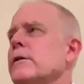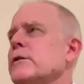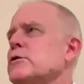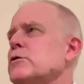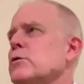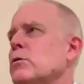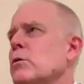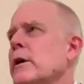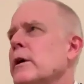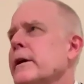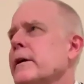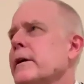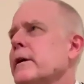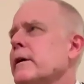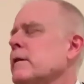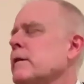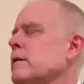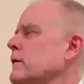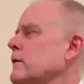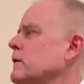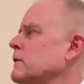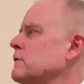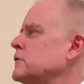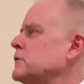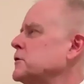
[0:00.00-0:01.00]
the
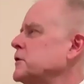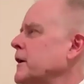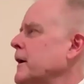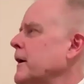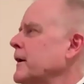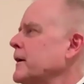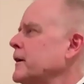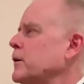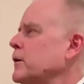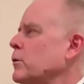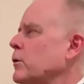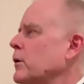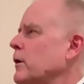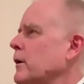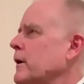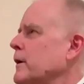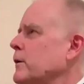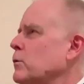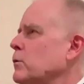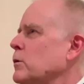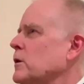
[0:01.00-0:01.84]
20th of January,